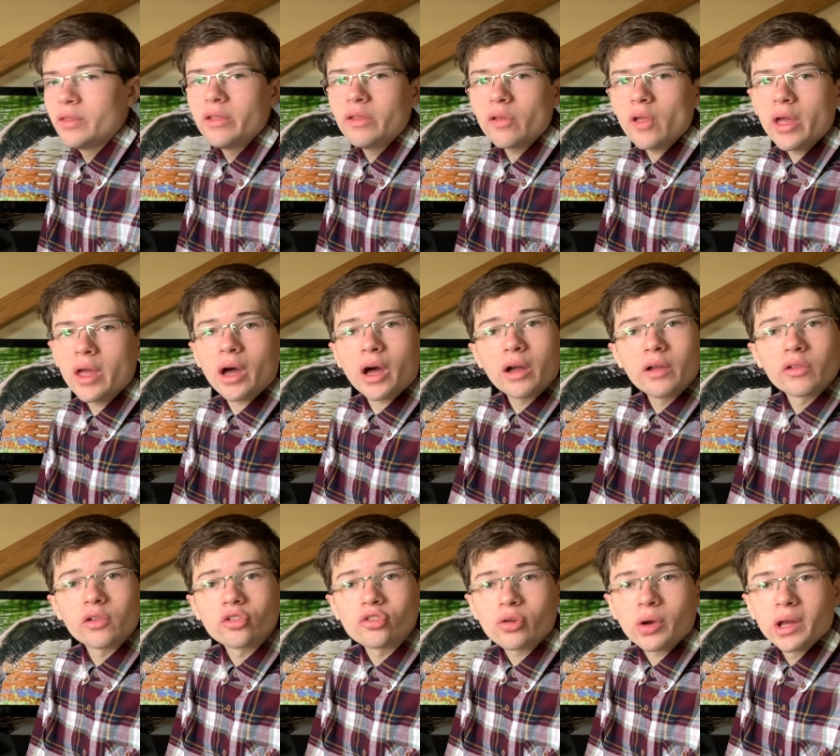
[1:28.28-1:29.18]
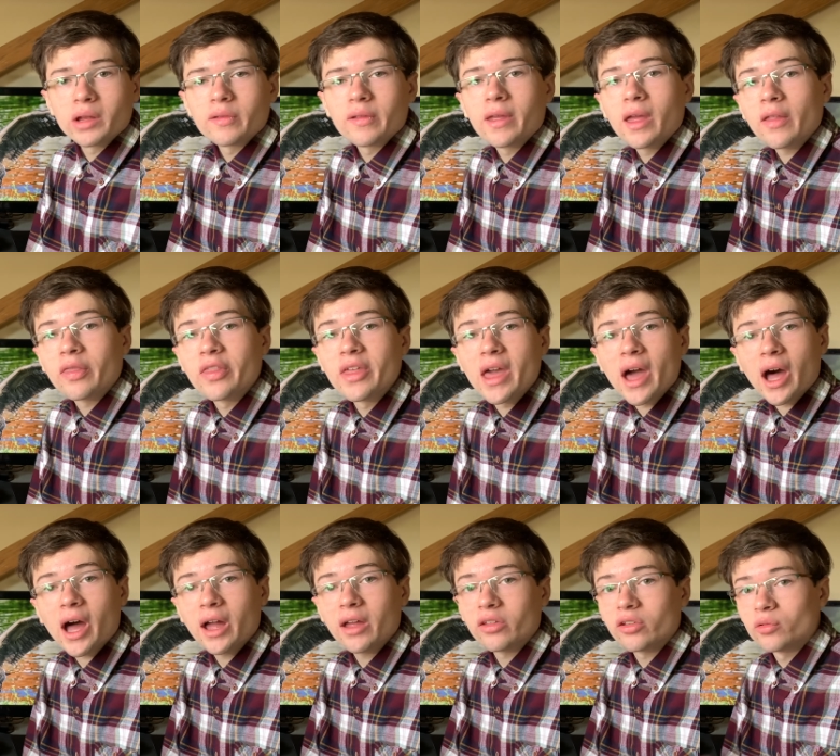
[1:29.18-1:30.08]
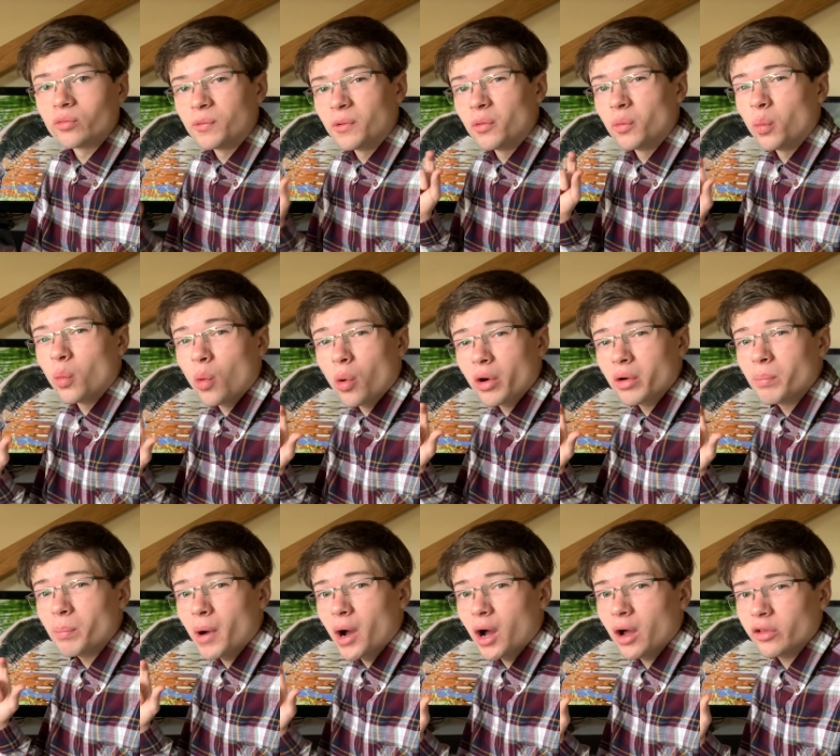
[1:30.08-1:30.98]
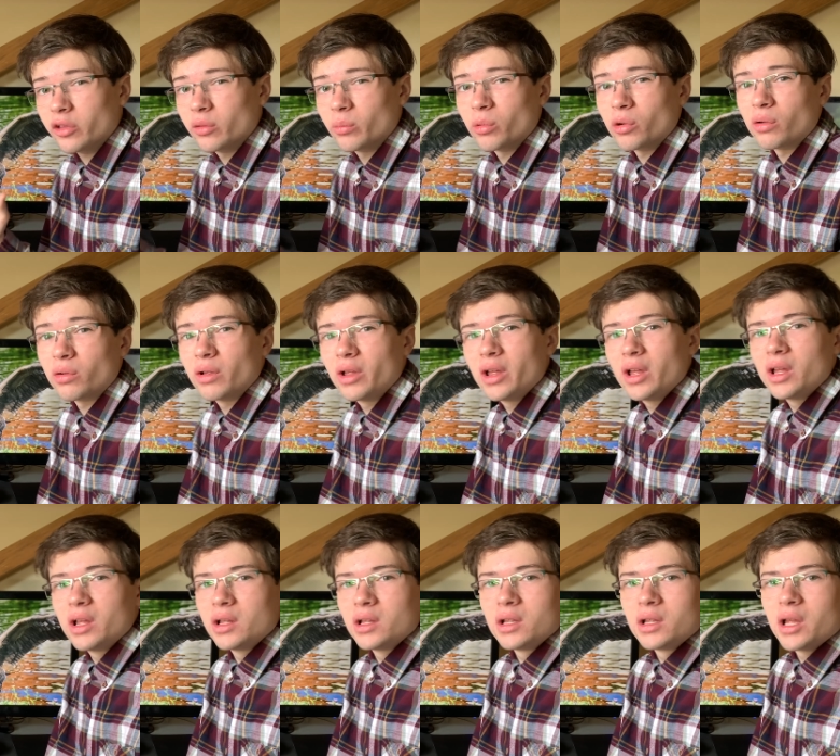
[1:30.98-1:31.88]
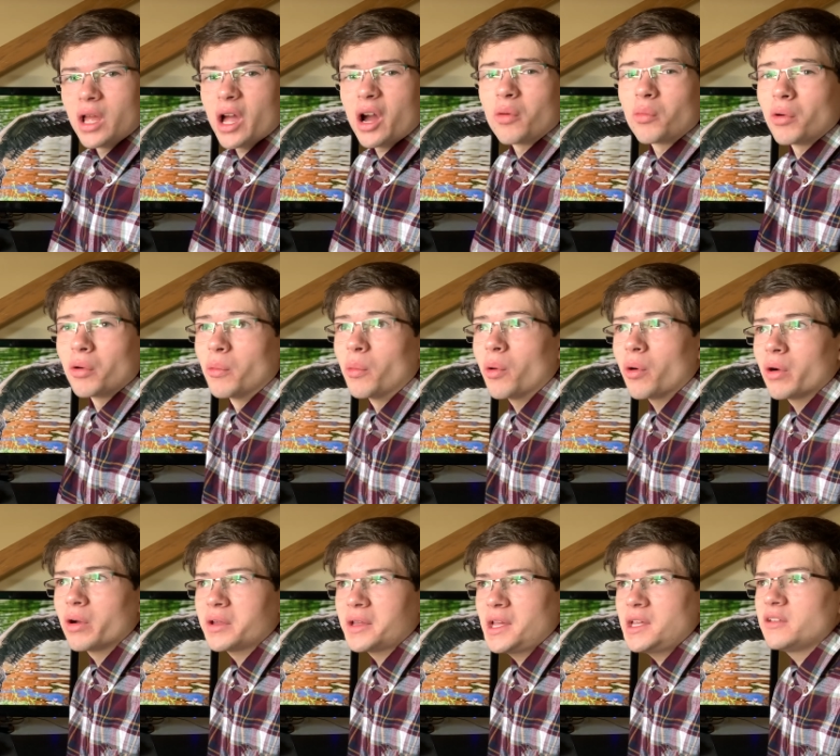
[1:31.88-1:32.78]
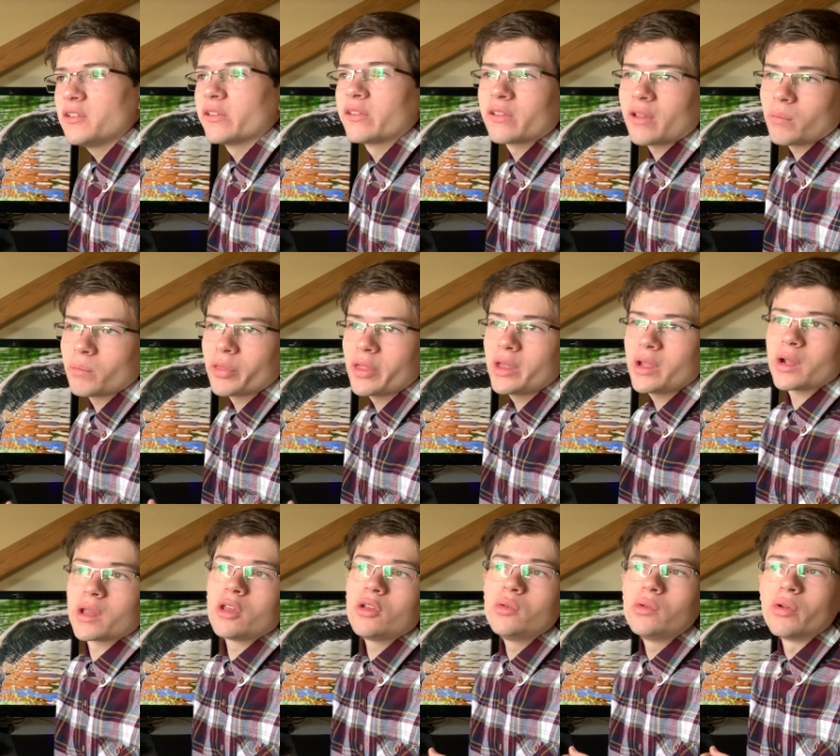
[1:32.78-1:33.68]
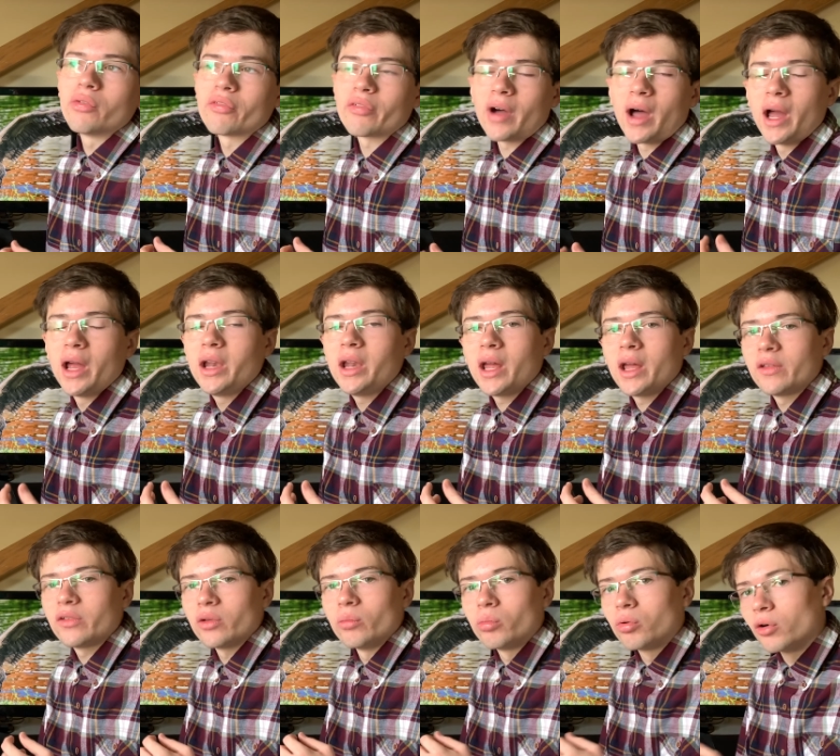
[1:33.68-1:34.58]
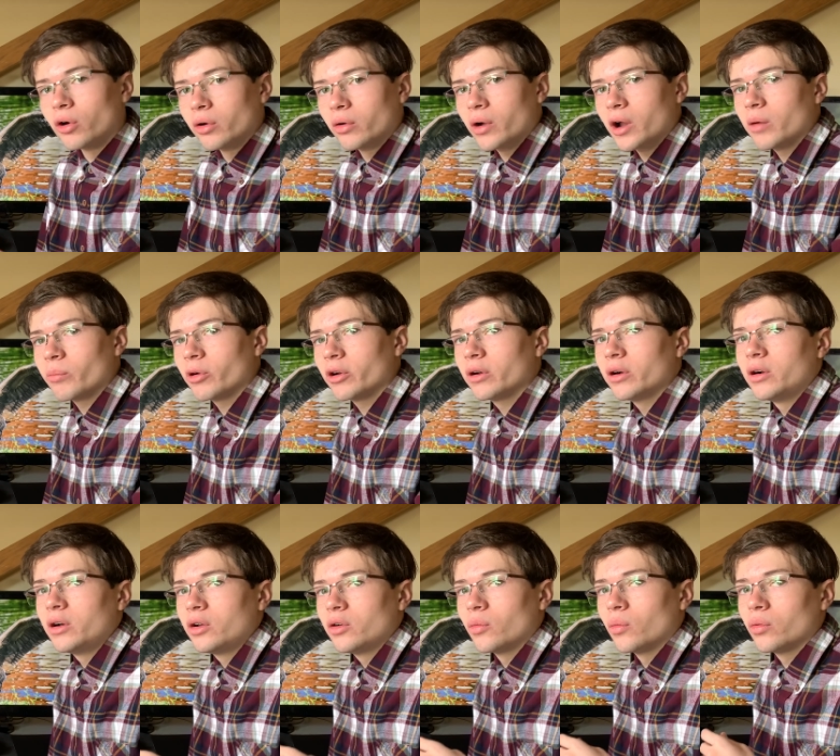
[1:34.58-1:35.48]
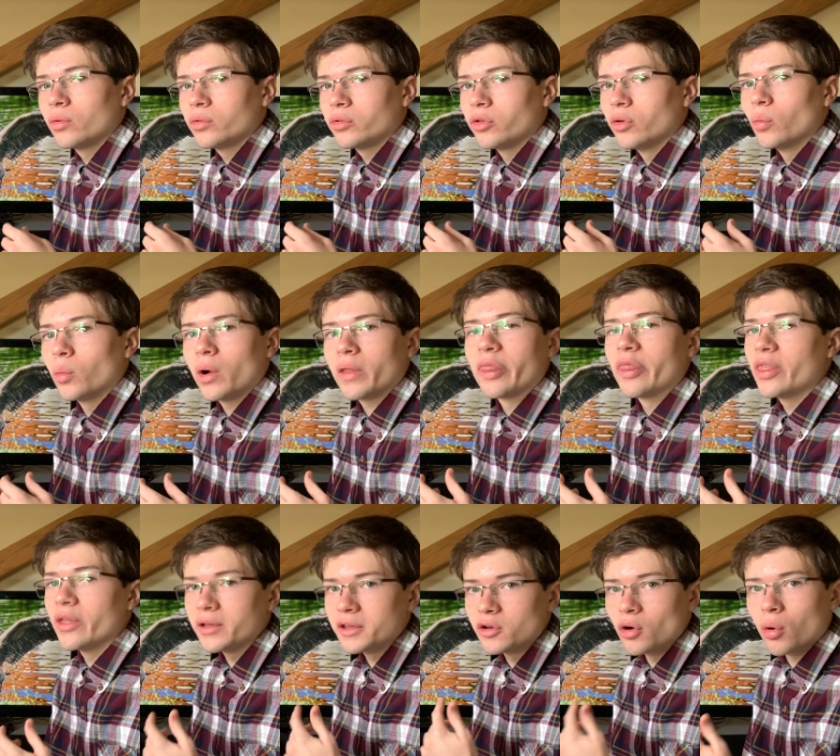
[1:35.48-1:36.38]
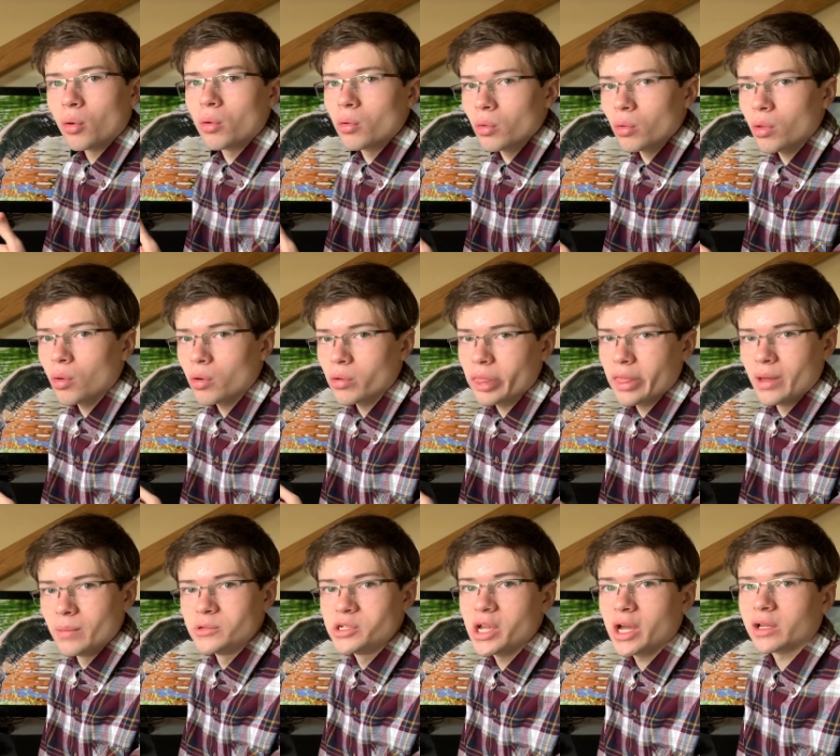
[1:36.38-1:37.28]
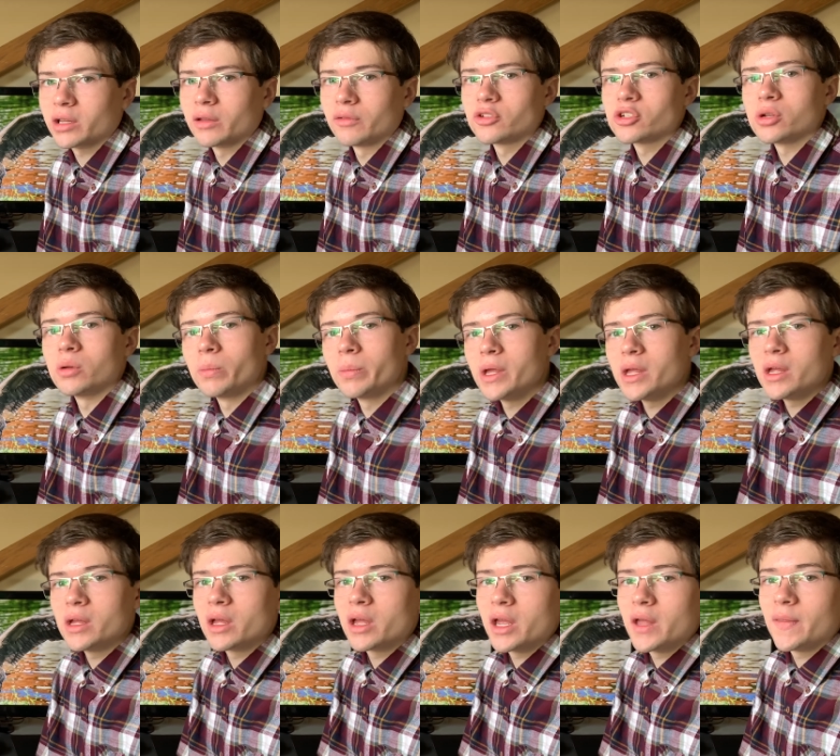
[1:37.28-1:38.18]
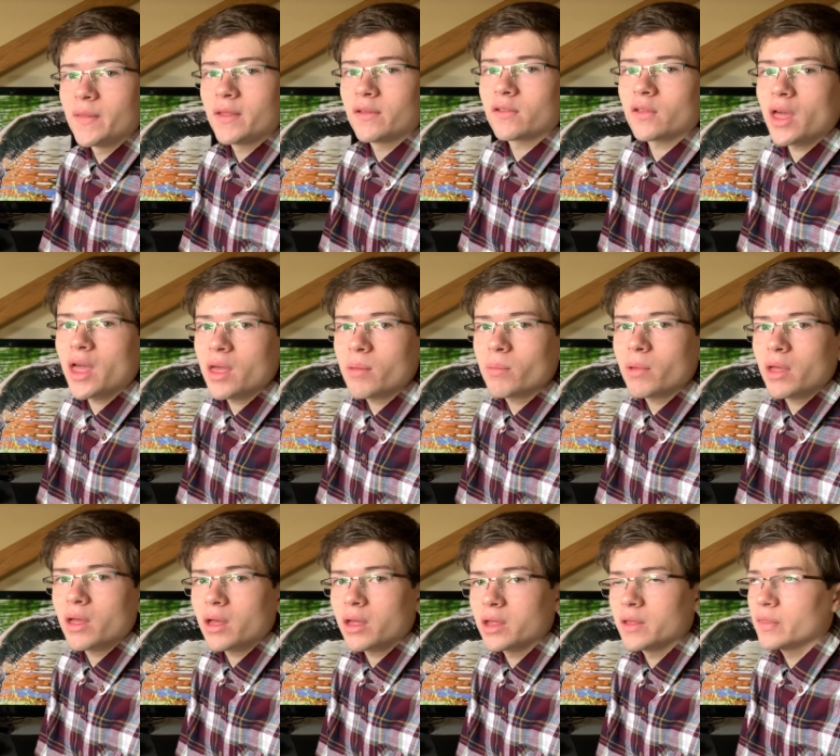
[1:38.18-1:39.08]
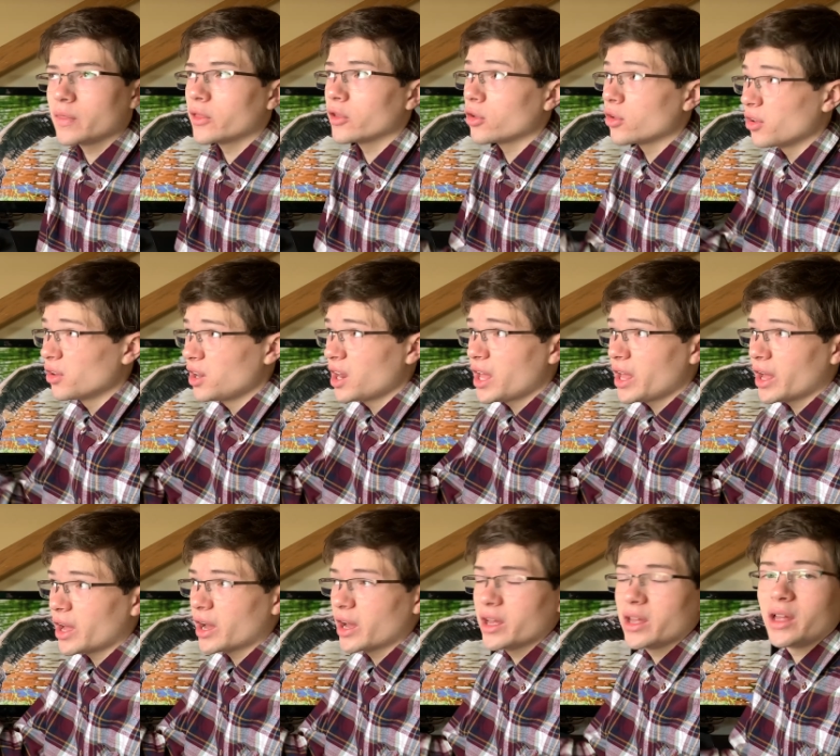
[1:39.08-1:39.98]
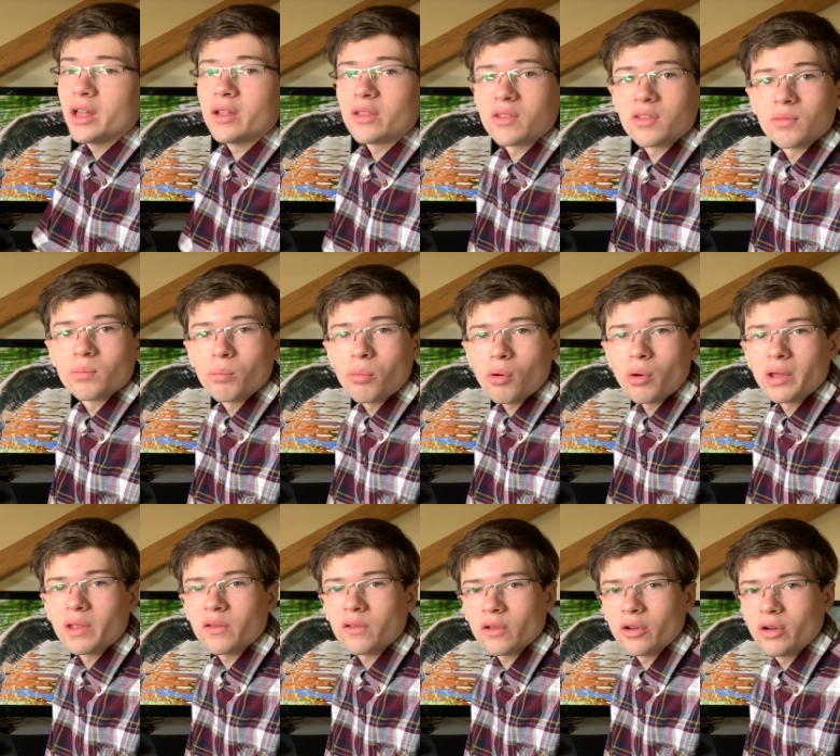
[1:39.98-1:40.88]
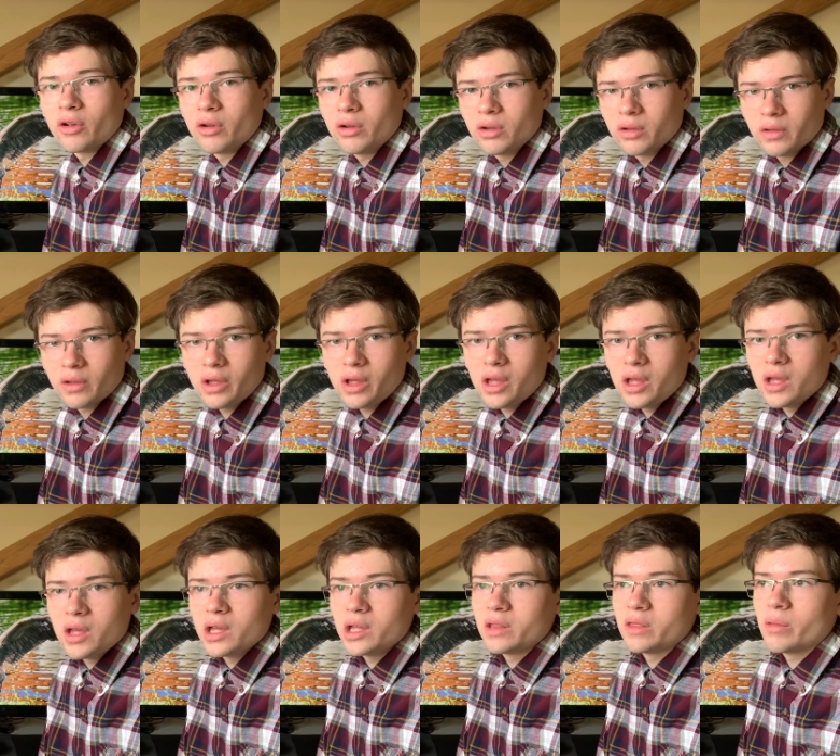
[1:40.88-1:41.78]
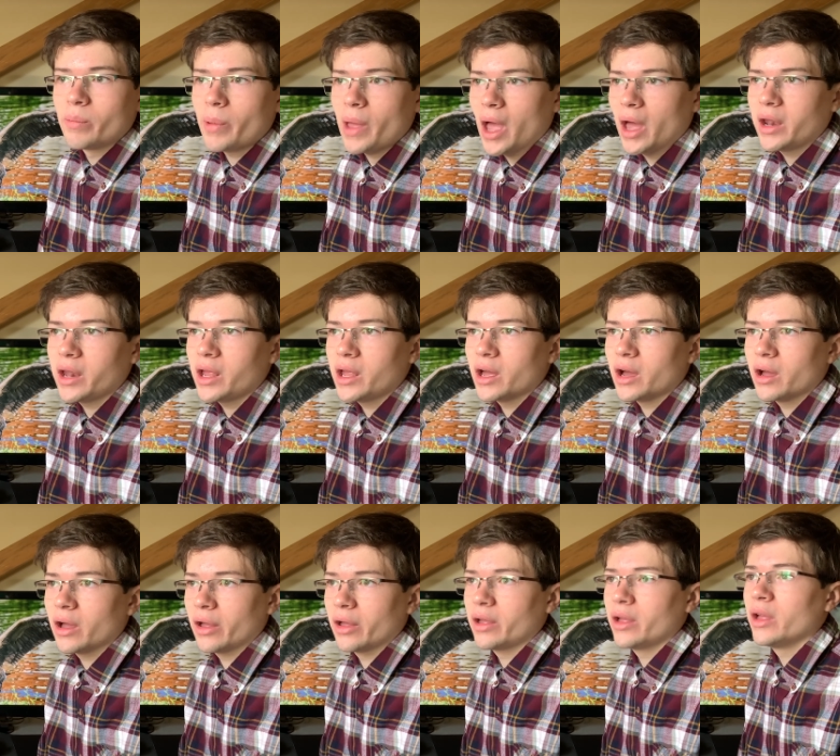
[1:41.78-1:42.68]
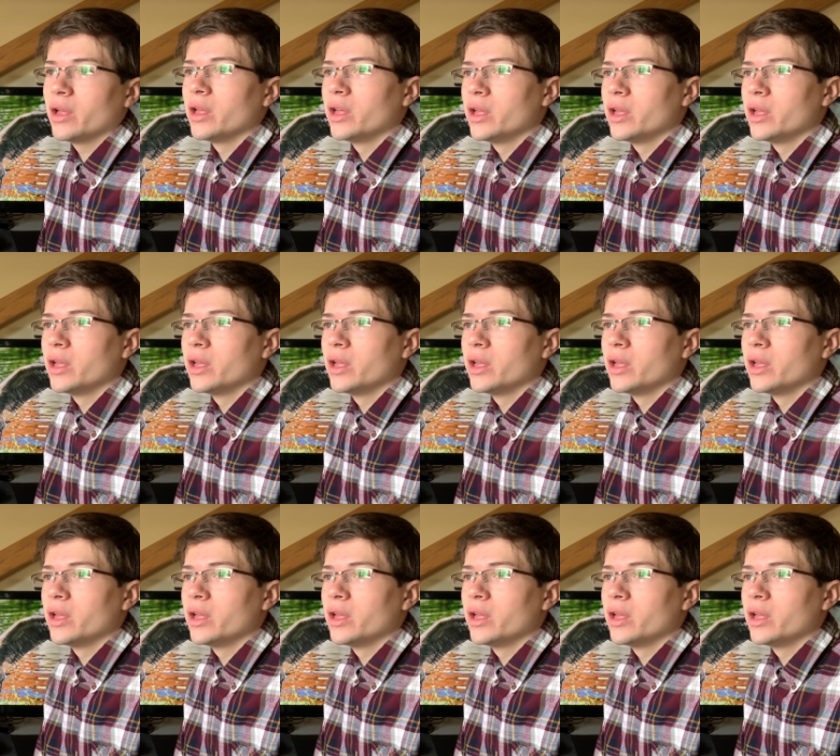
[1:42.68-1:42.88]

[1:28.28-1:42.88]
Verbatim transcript: These AIs are trying to get the highest reward possible. A reward is something you define as a programmer to what the goal or the objective should be. In this game, in the good AI, it's points earned. In the bad AI,